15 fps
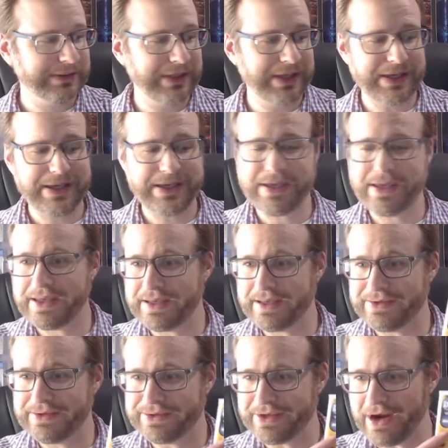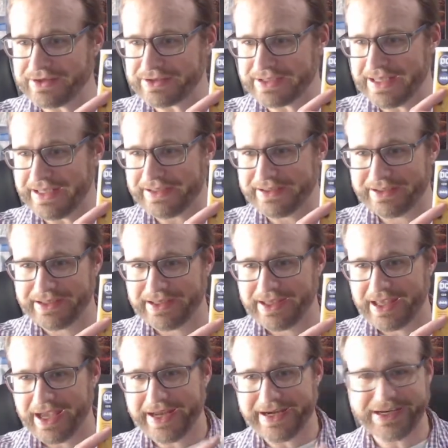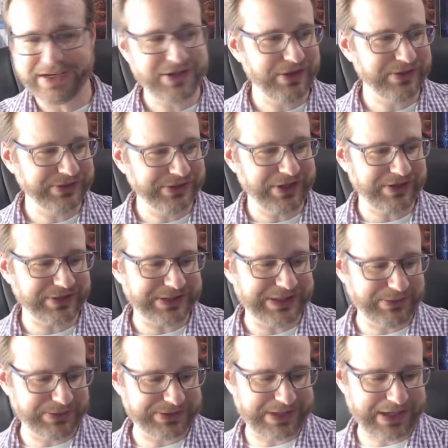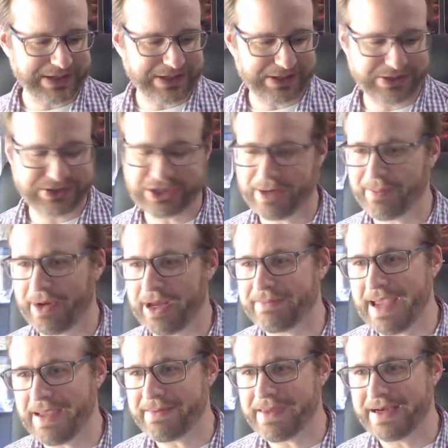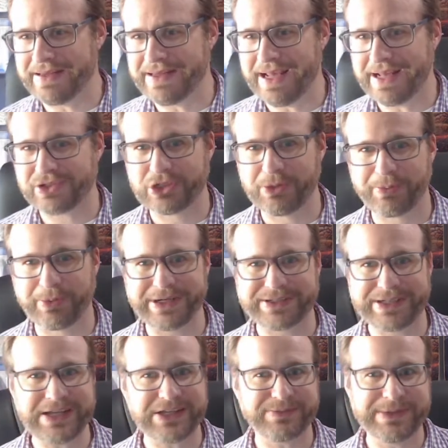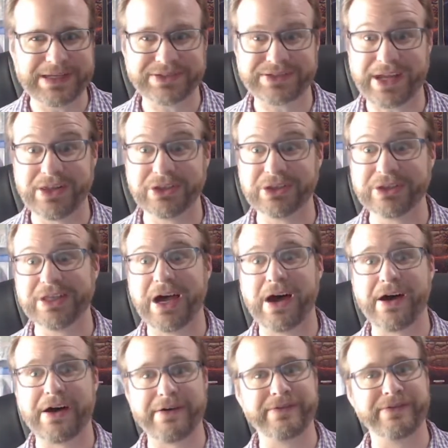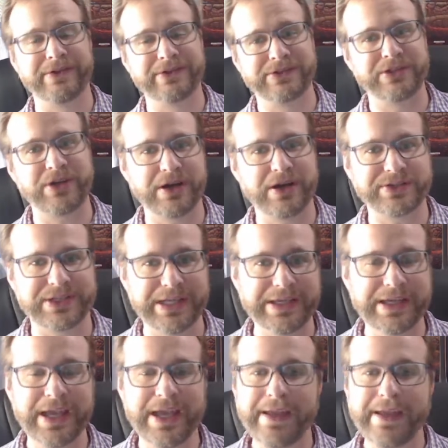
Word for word: Uh, Zadarsky. I didn't know Zadarsky was gonna jump on Batman, and that super excites me because I love Zadarsky.